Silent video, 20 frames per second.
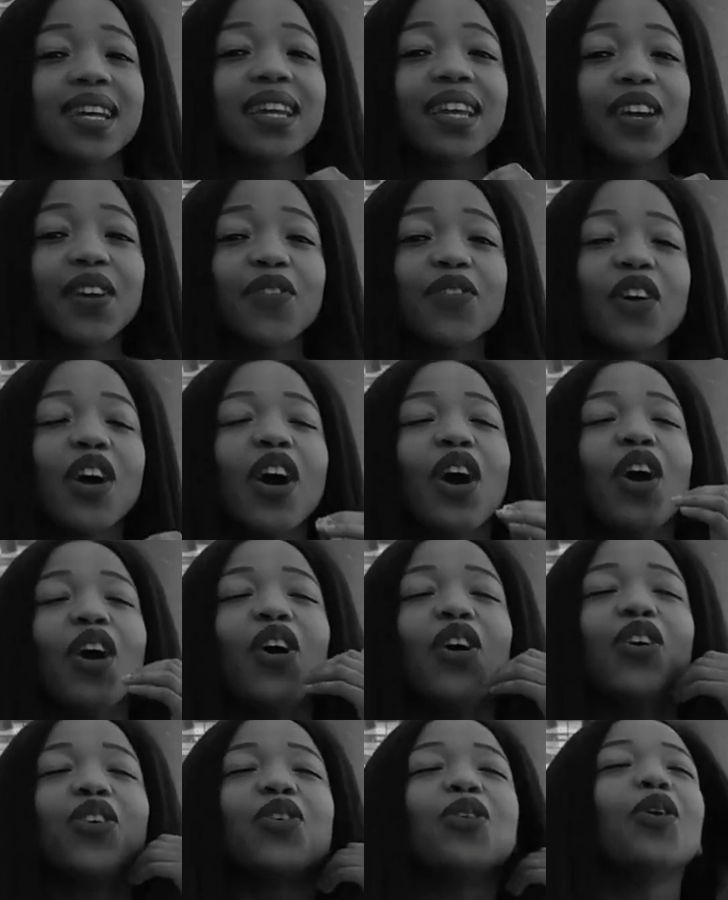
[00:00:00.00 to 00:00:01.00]
And if
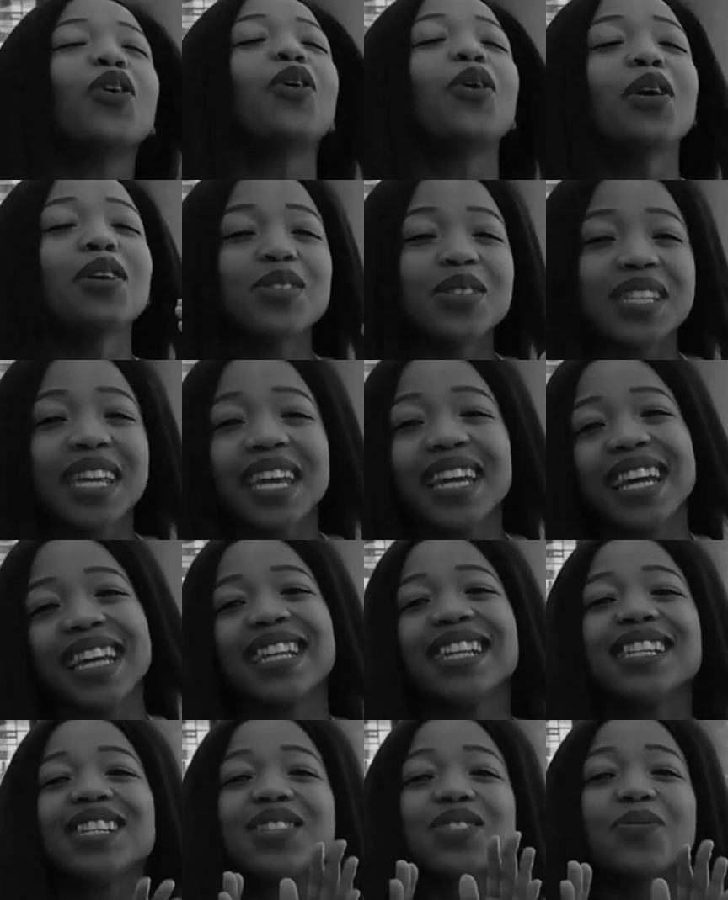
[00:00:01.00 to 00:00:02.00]
you are going to take at
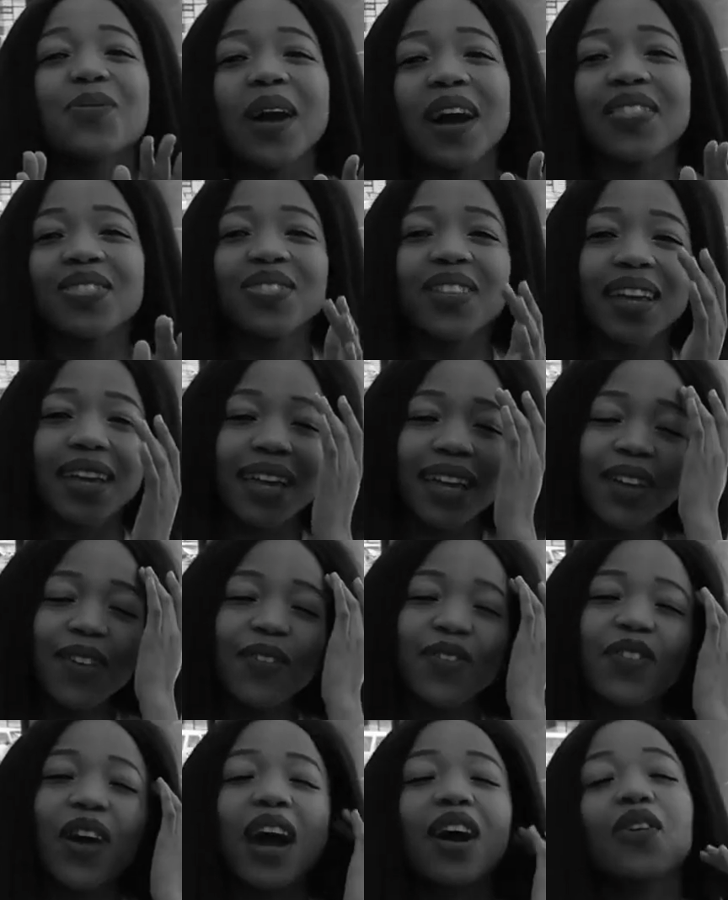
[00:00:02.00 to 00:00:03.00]
least one thing,
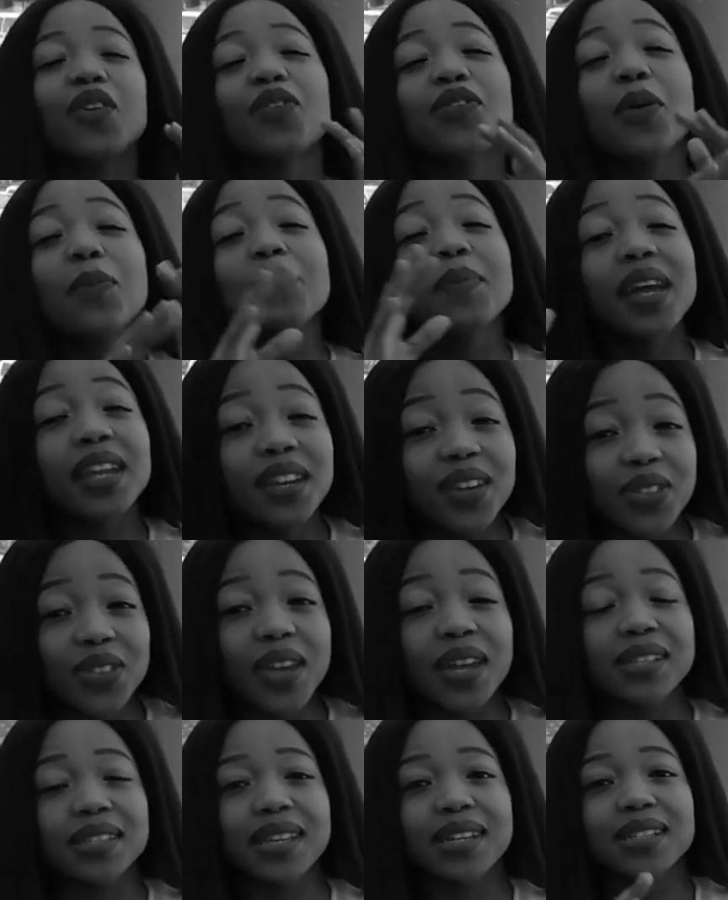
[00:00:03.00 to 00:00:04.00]
if out of the many
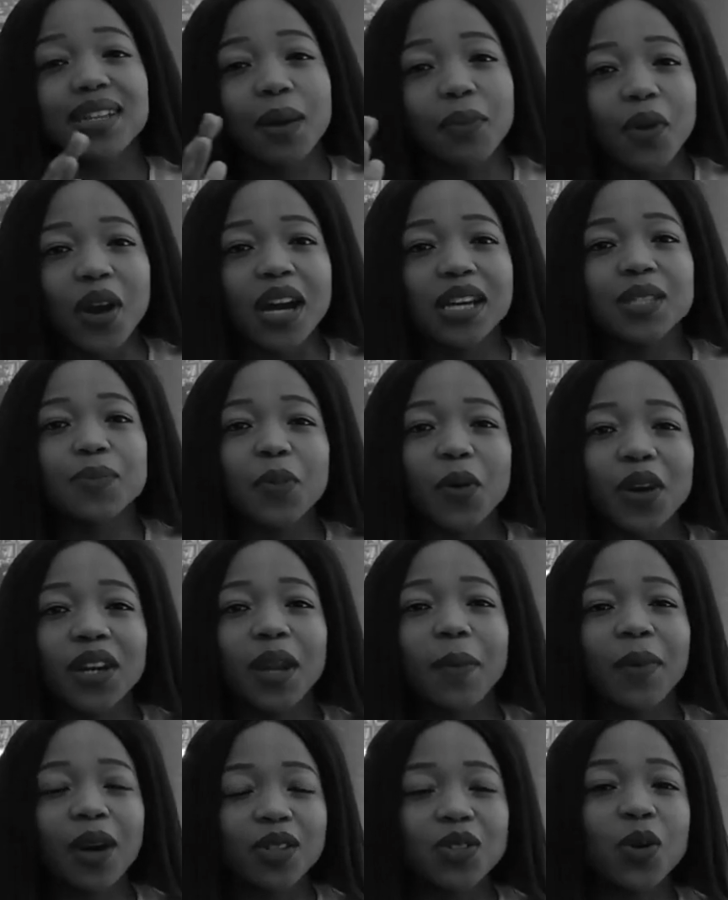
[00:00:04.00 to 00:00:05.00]
things that Thabo has
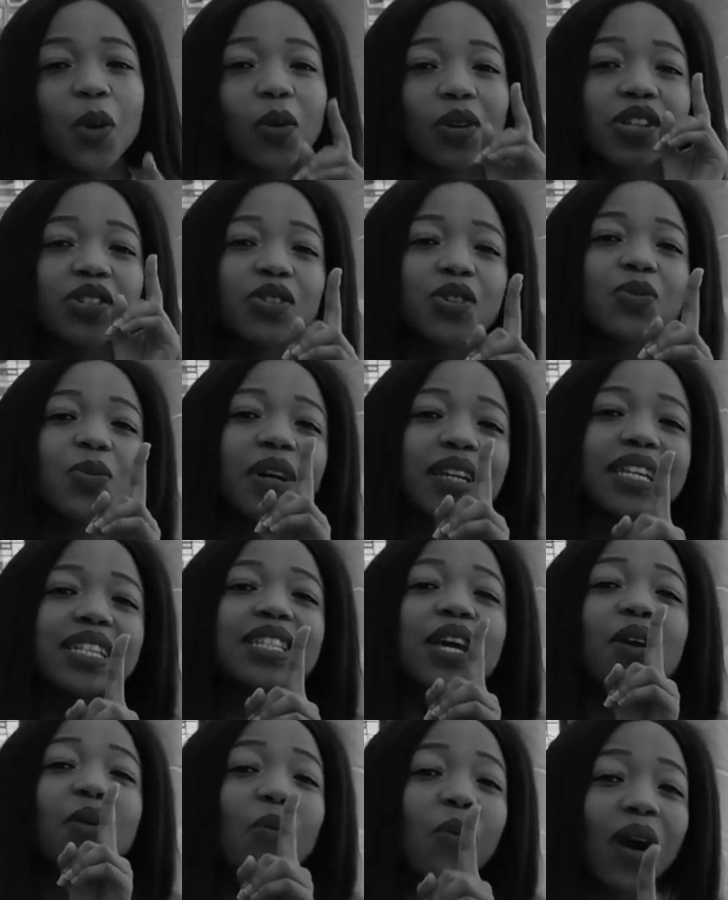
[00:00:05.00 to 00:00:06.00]
spoken about, you only just want to
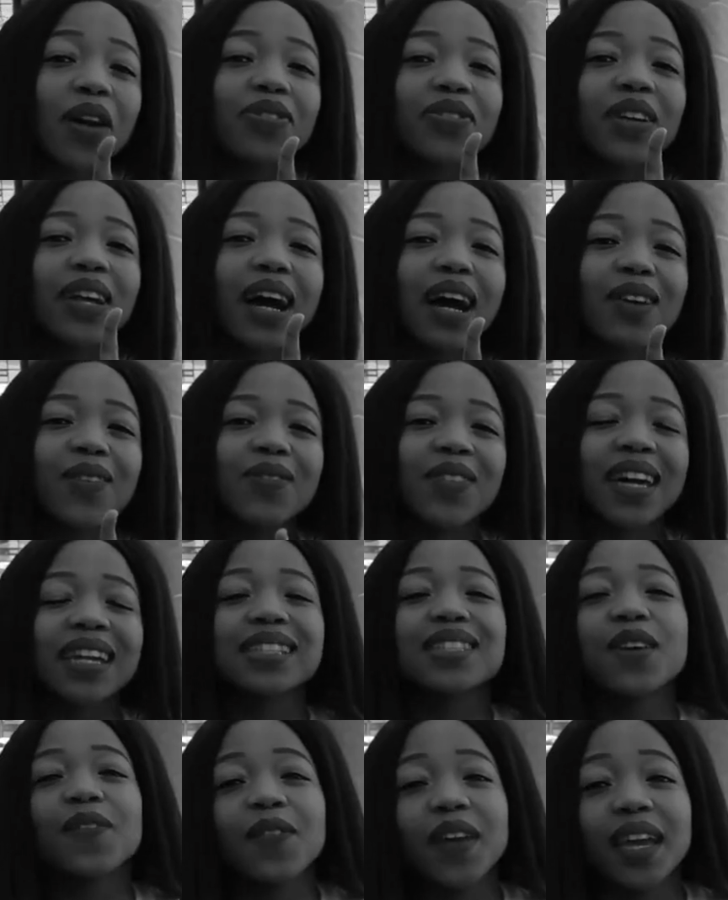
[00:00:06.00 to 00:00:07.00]
take one thing out of that,
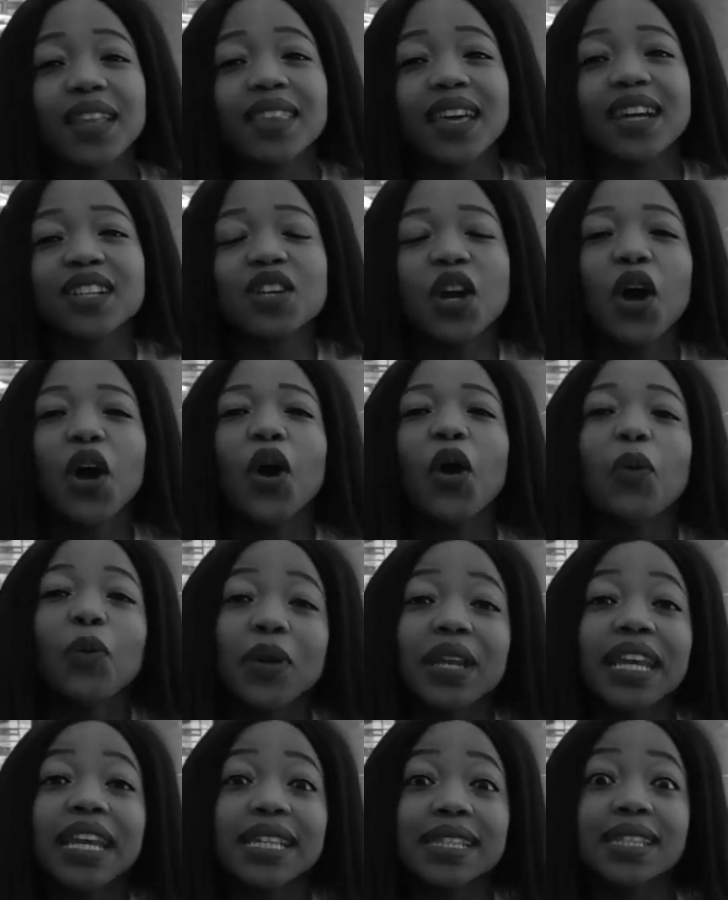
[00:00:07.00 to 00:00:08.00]
is the fact that
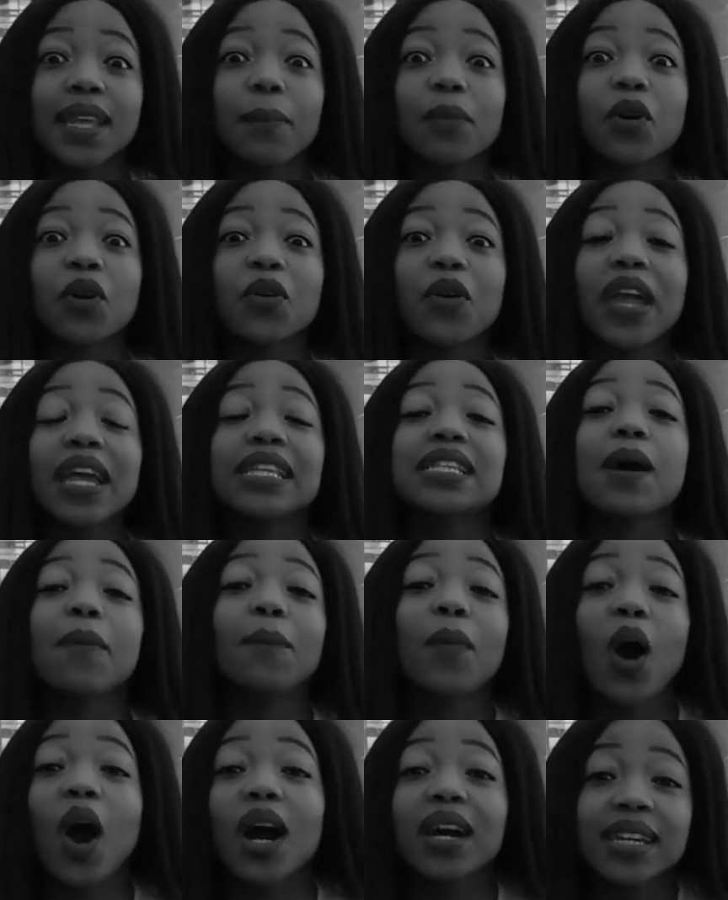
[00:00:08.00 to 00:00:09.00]
we need some great
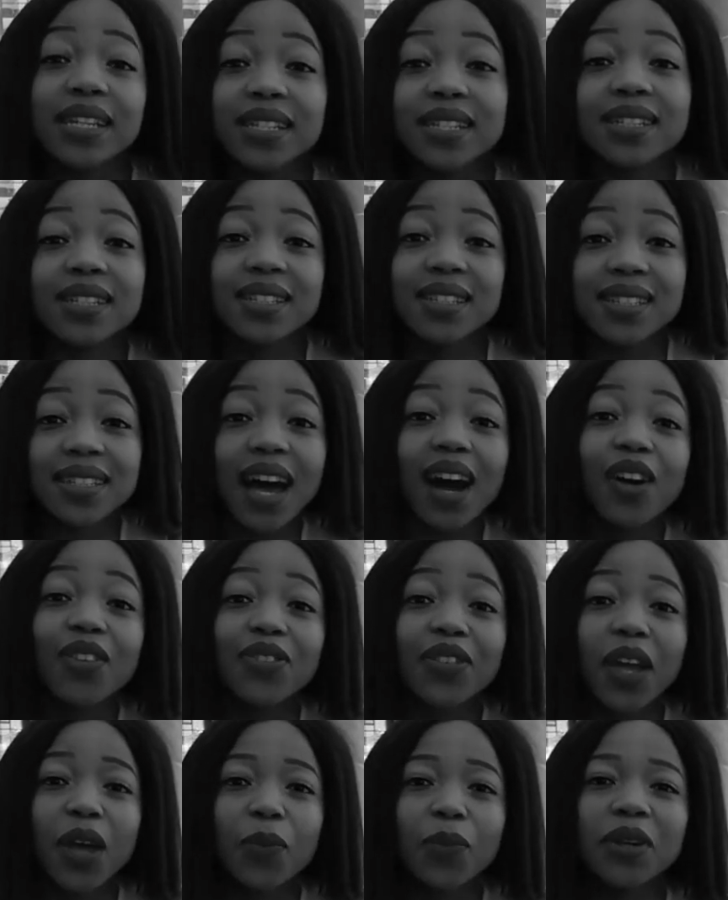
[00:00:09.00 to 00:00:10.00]
marketers
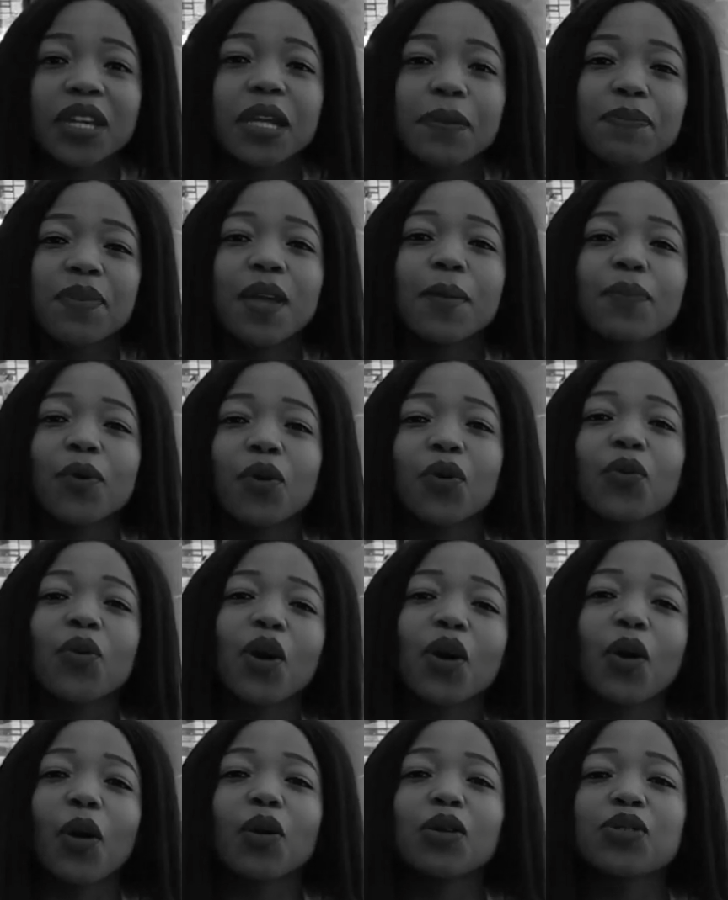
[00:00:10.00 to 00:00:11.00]
out there. We need people who
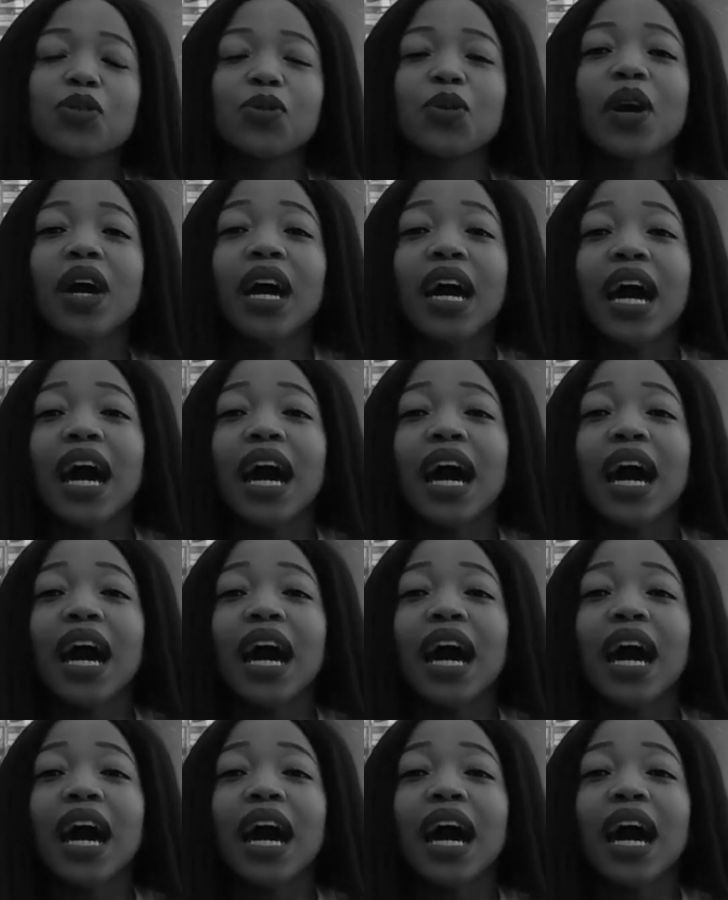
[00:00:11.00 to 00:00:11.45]
are going to